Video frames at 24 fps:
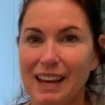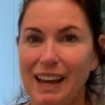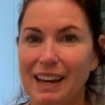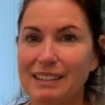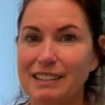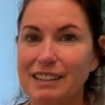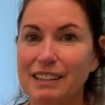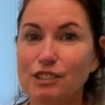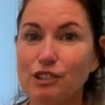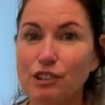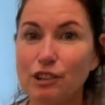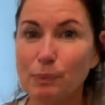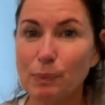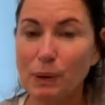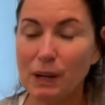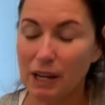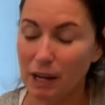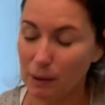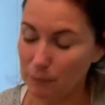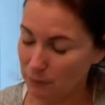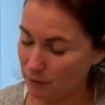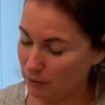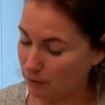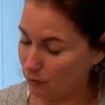I did just pick
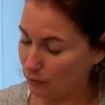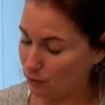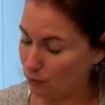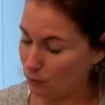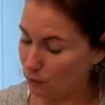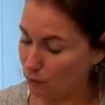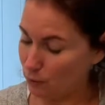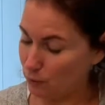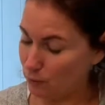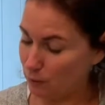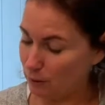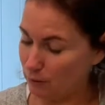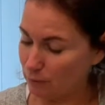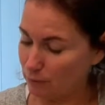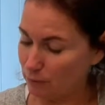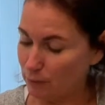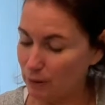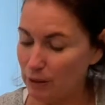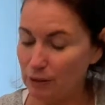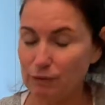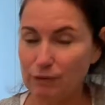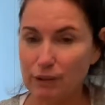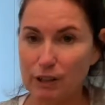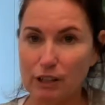up these new
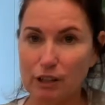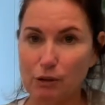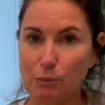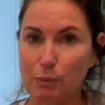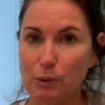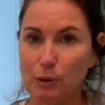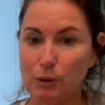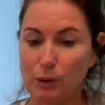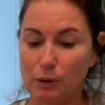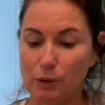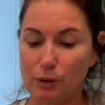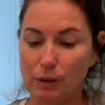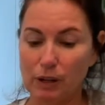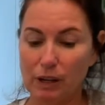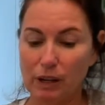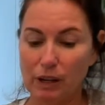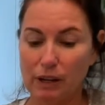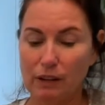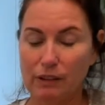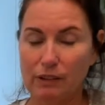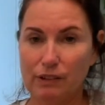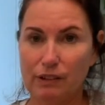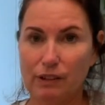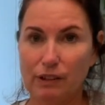refillable
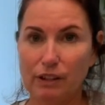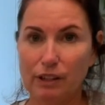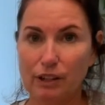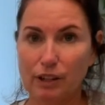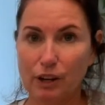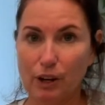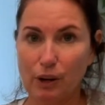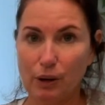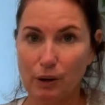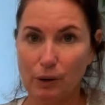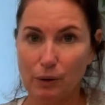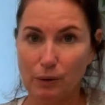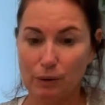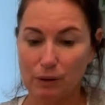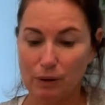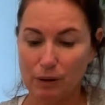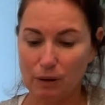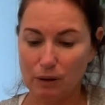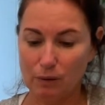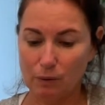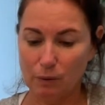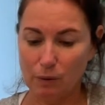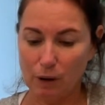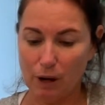silicone
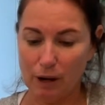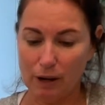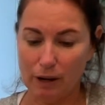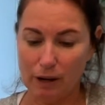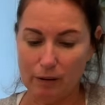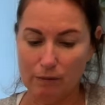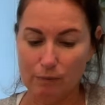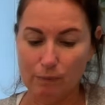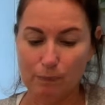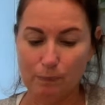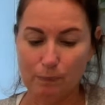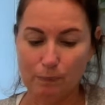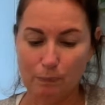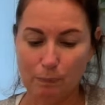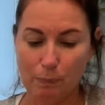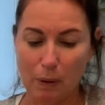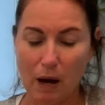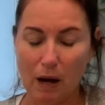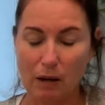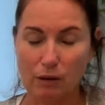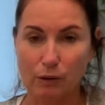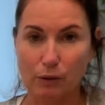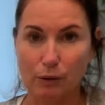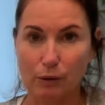
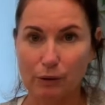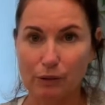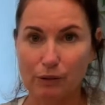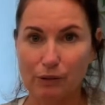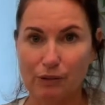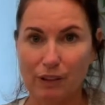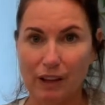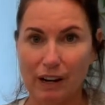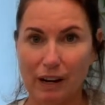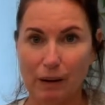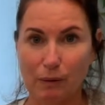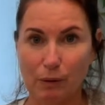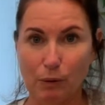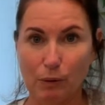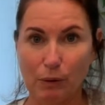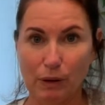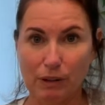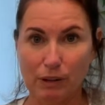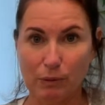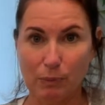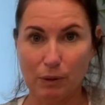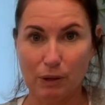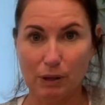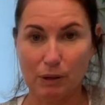bottles that I'm going
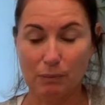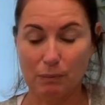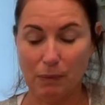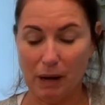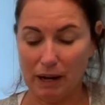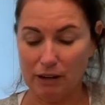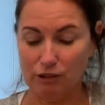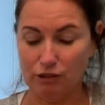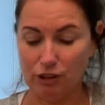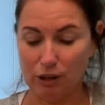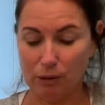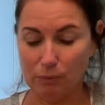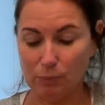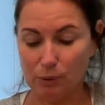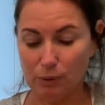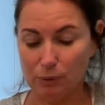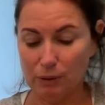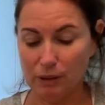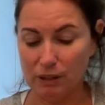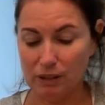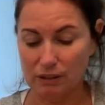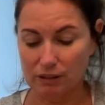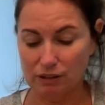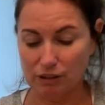to put my shampoo
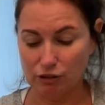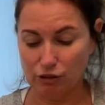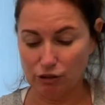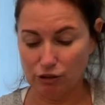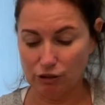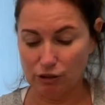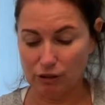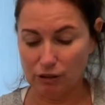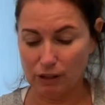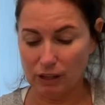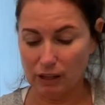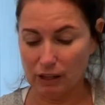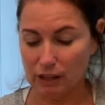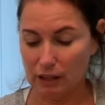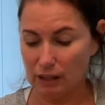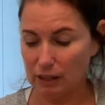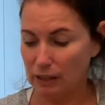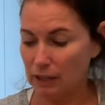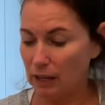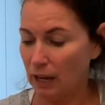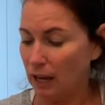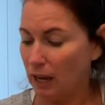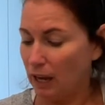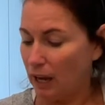and conditioner
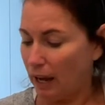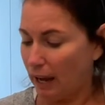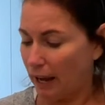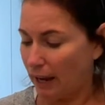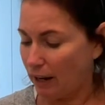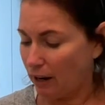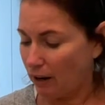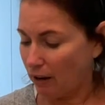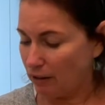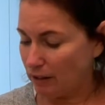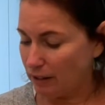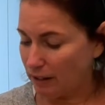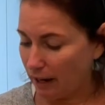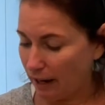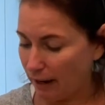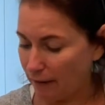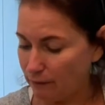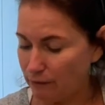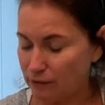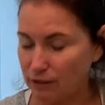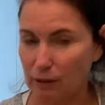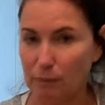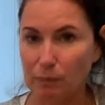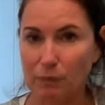in. I already have
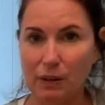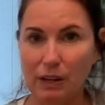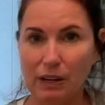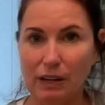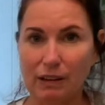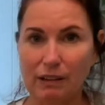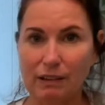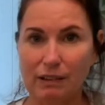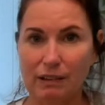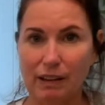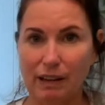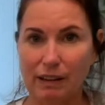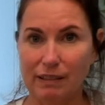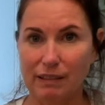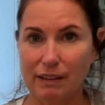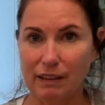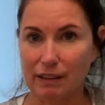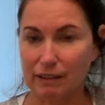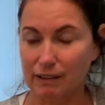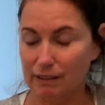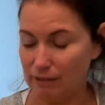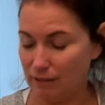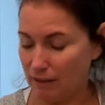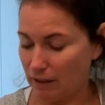some things like
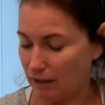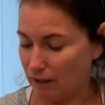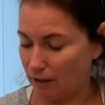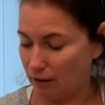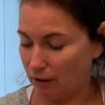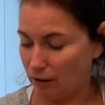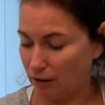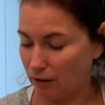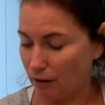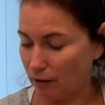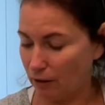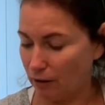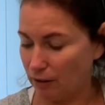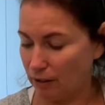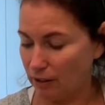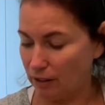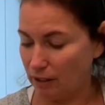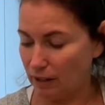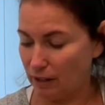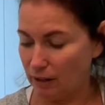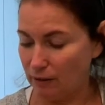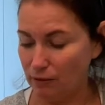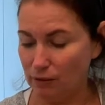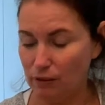this that are
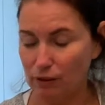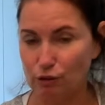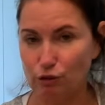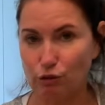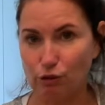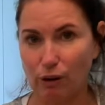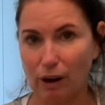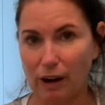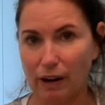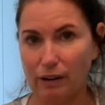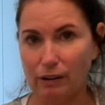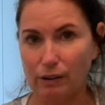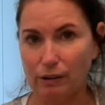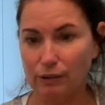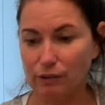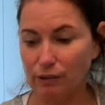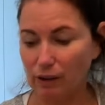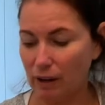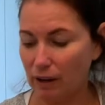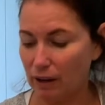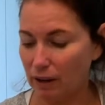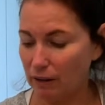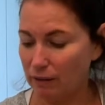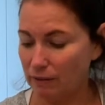already in the trial
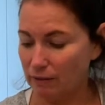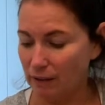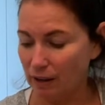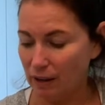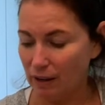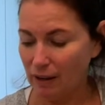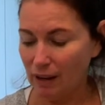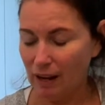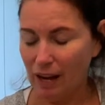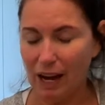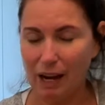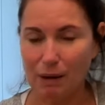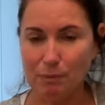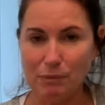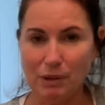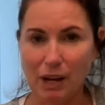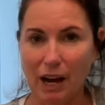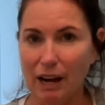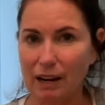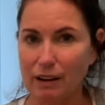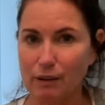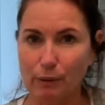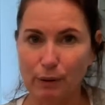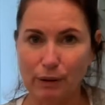size. I'm
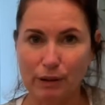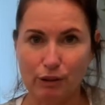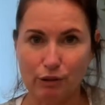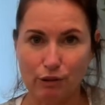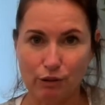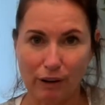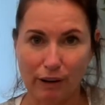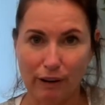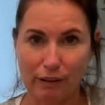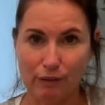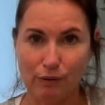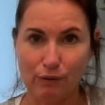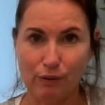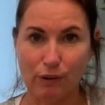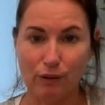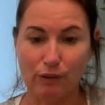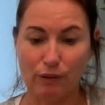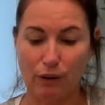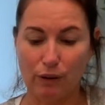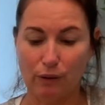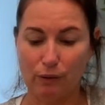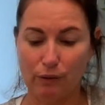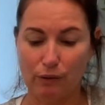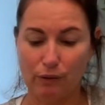not going to transfer
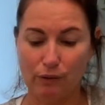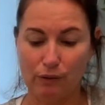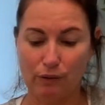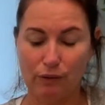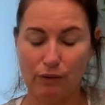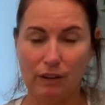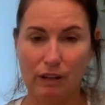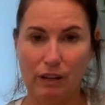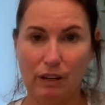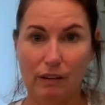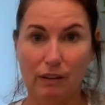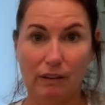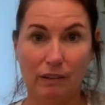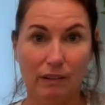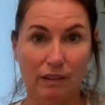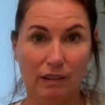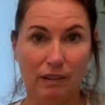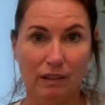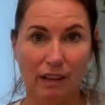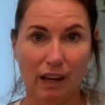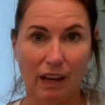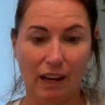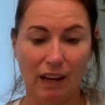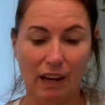those to these
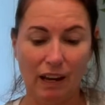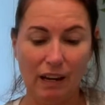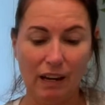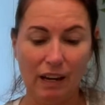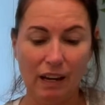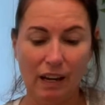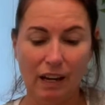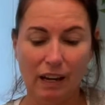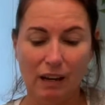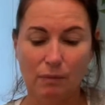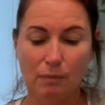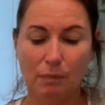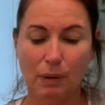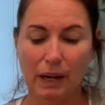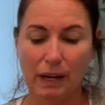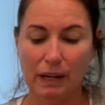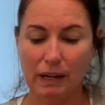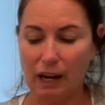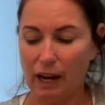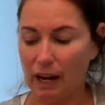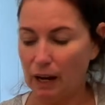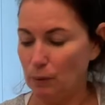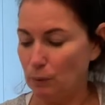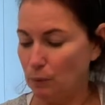today, but
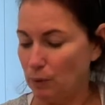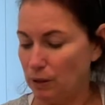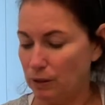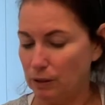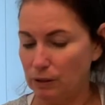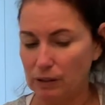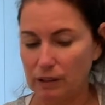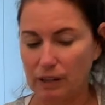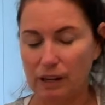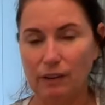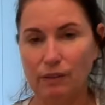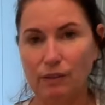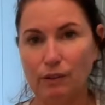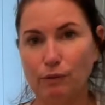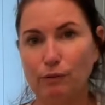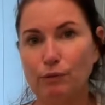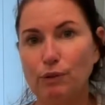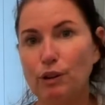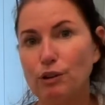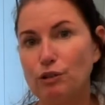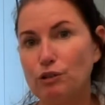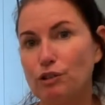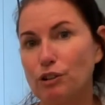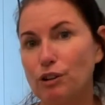I will in the
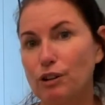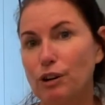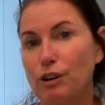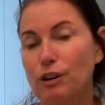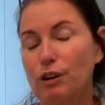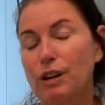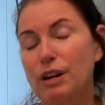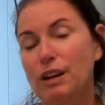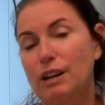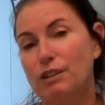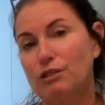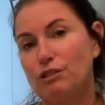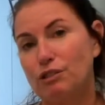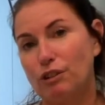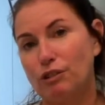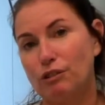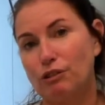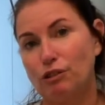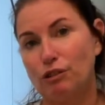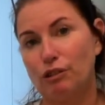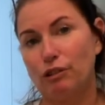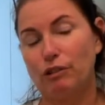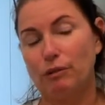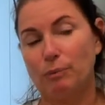future
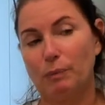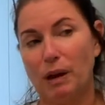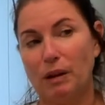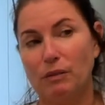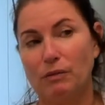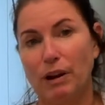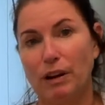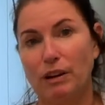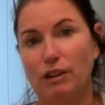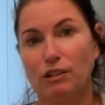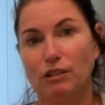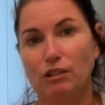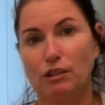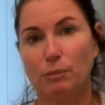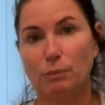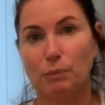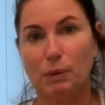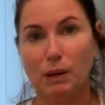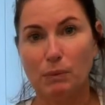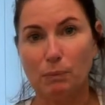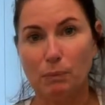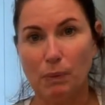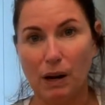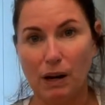just use my regular
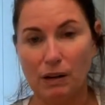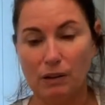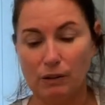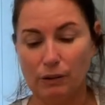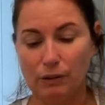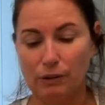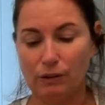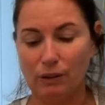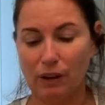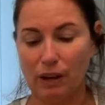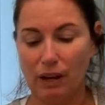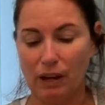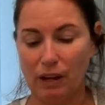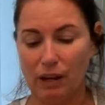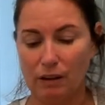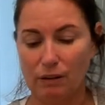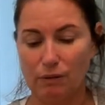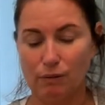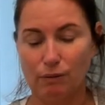big bottles and